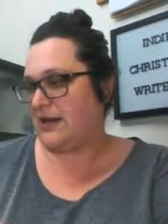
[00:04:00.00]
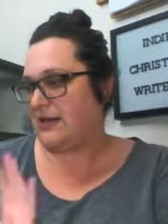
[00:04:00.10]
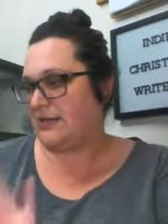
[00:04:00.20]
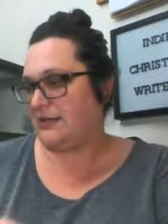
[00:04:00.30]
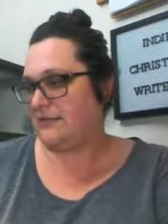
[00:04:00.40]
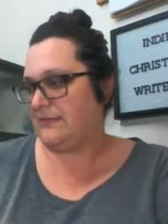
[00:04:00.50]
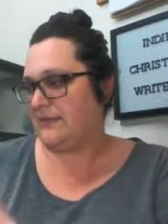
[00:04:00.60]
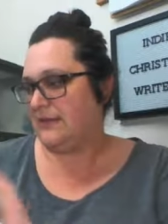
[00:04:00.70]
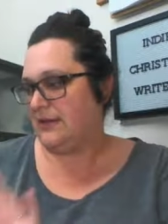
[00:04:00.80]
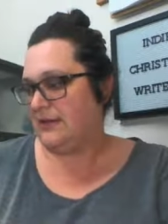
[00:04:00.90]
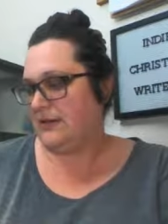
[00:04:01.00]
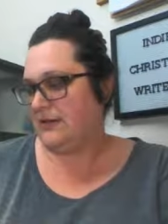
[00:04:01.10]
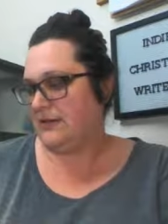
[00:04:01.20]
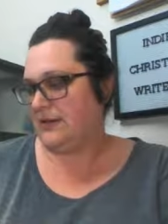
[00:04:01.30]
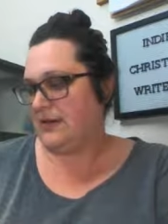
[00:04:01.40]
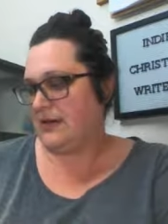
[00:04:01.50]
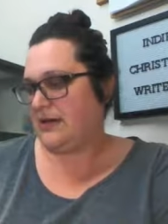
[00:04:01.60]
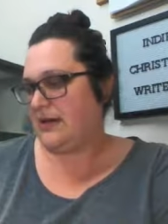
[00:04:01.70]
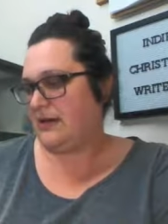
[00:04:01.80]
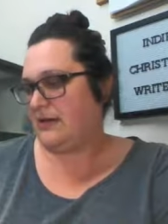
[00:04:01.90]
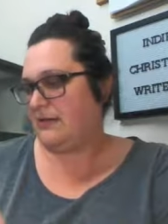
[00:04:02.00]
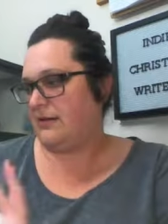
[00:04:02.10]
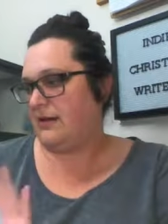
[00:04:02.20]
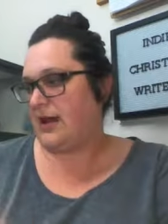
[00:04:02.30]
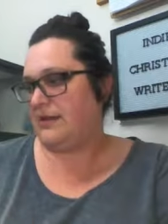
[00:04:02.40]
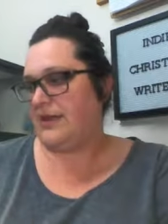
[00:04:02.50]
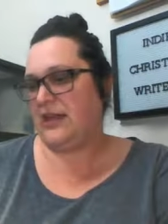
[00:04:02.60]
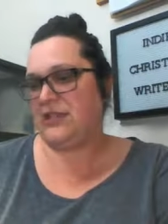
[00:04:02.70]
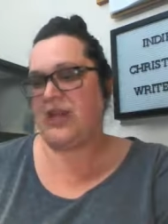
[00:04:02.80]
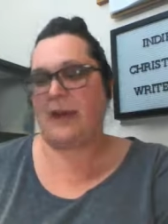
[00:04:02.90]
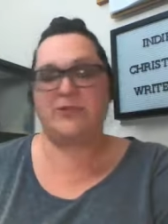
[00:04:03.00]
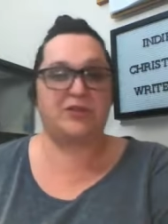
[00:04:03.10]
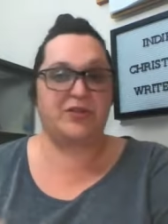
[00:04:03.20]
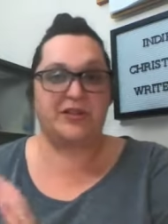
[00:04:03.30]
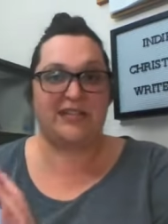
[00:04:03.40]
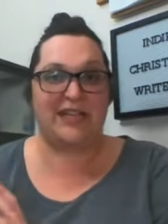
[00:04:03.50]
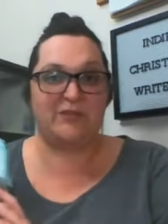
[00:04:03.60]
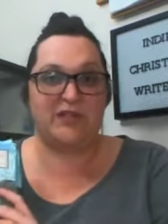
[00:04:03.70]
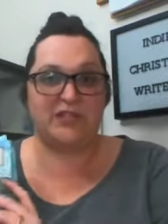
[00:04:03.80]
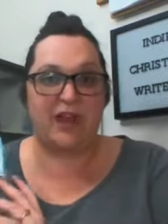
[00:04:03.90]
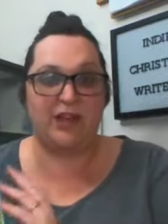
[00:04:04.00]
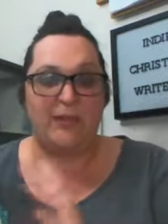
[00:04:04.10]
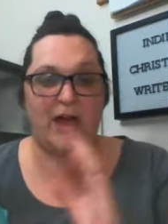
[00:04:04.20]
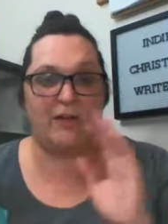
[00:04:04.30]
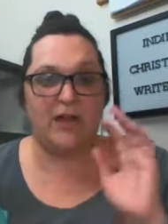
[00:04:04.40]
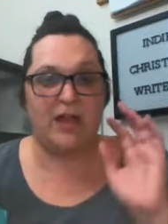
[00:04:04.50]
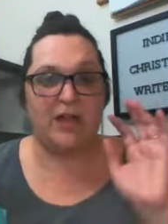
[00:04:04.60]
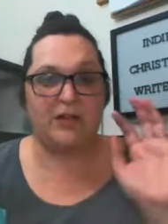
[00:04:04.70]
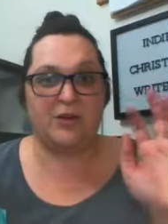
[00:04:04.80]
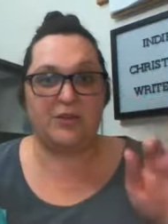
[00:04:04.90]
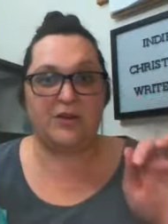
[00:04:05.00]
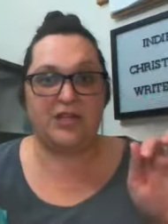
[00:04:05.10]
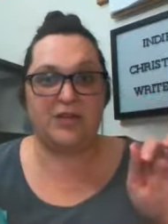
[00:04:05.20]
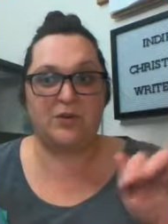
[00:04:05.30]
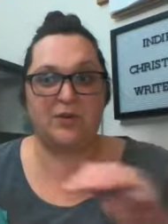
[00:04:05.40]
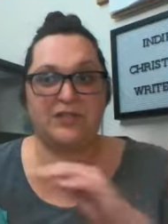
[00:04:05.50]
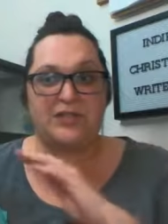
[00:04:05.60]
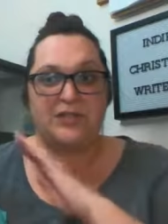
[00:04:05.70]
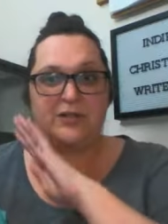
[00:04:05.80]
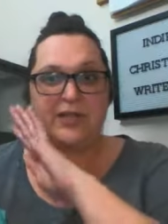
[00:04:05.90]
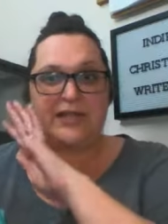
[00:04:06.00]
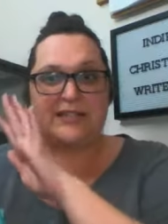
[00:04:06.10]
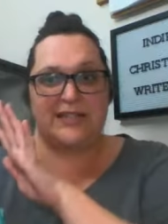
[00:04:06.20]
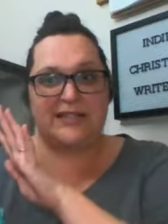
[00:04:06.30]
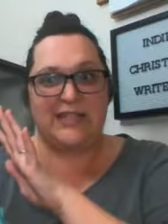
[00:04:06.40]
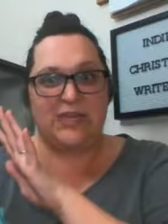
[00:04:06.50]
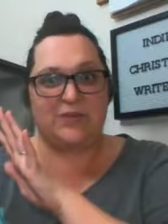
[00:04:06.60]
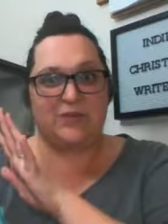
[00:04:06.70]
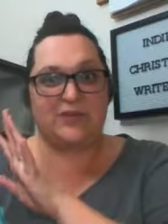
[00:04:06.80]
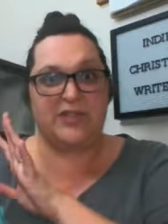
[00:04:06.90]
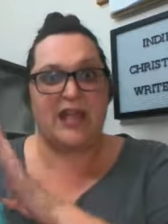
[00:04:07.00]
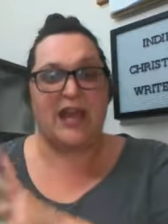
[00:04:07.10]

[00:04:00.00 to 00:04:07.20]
is. Uh, I think it's chapter 13, which is all about your 13 year olds to your like 16 year olds.